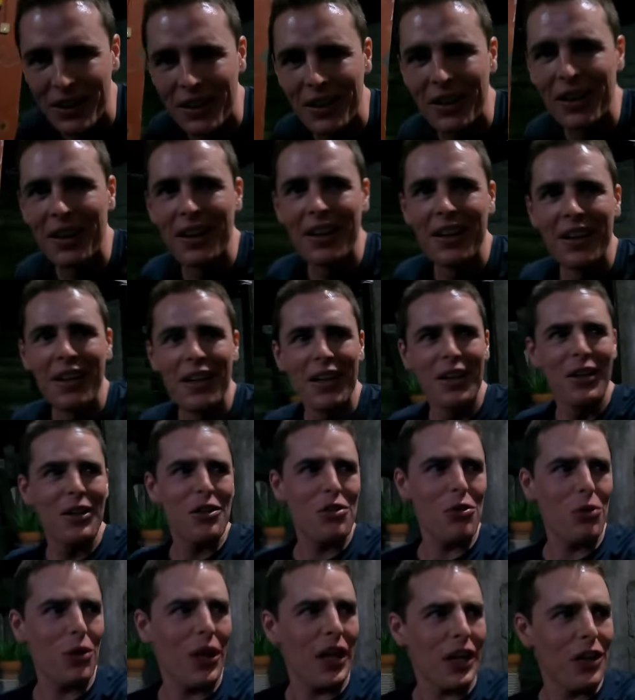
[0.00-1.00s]
here.
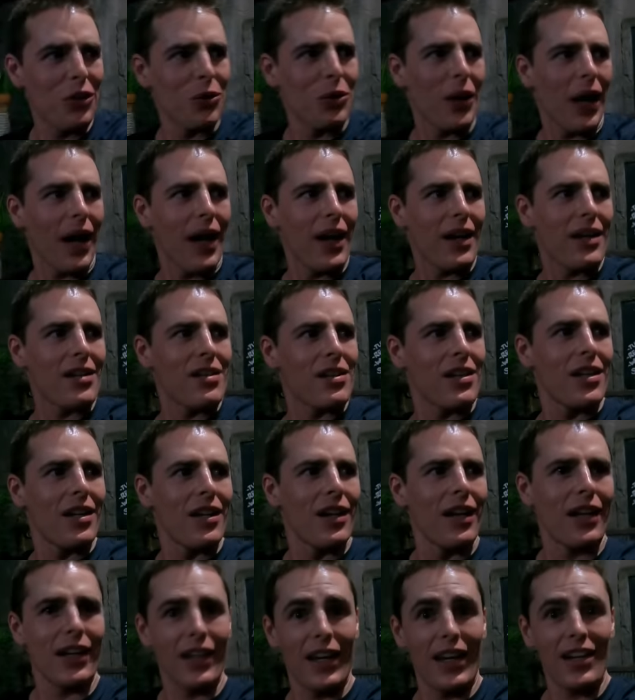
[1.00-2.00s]
so that I could ask
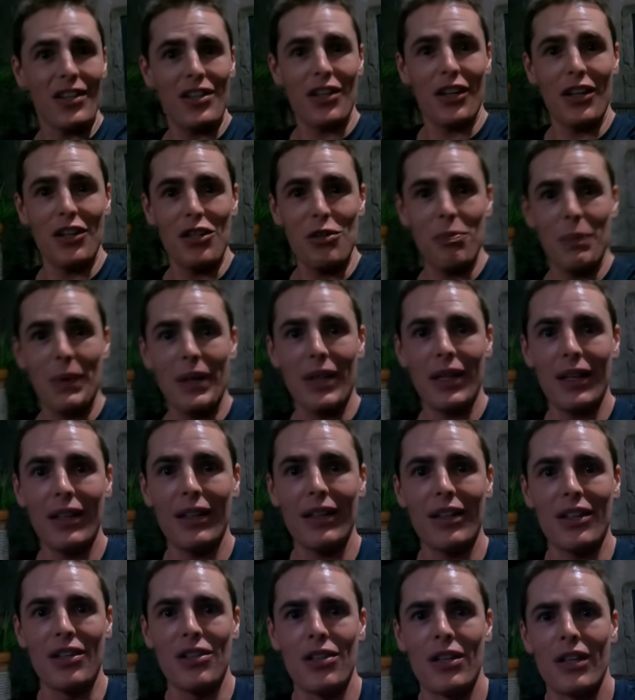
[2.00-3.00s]
in case they didn't speak
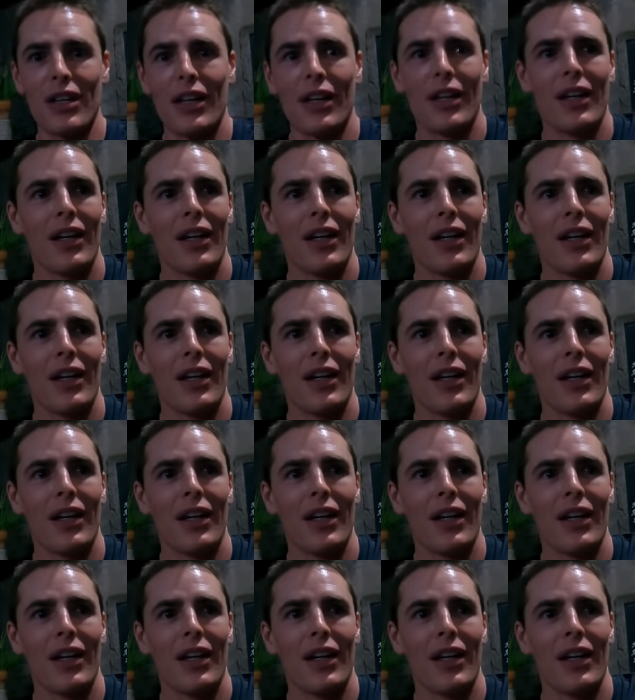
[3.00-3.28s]
English.